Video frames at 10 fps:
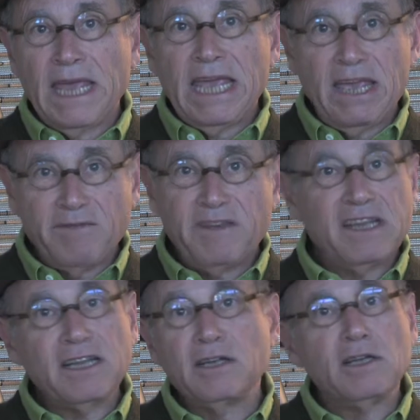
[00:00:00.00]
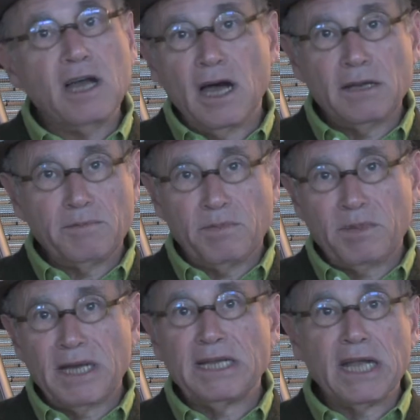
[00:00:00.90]
If it could cut
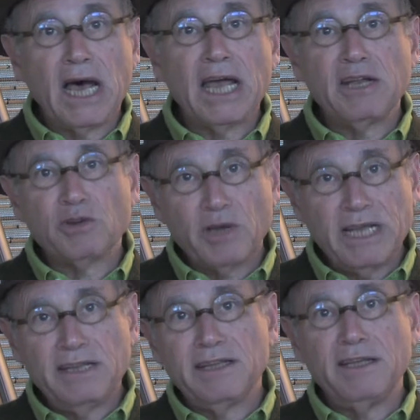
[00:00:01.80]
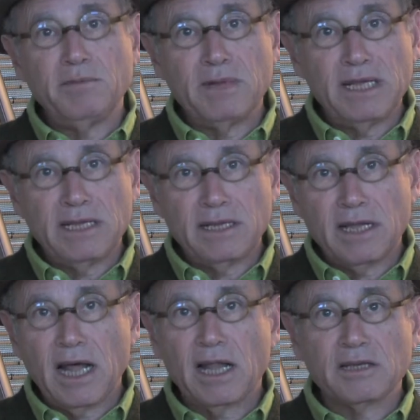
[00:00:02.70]
by $9 or $18 million,
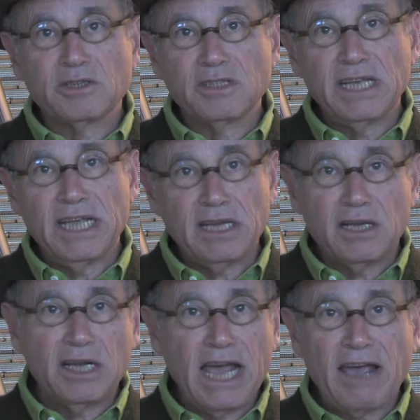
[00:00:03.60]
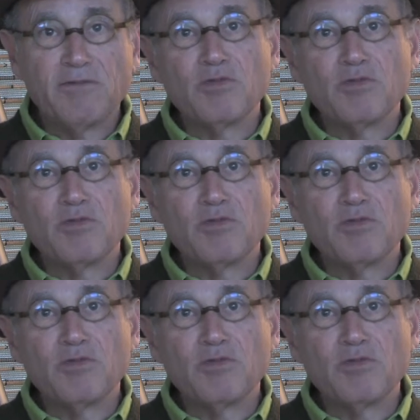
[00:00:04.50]
it could have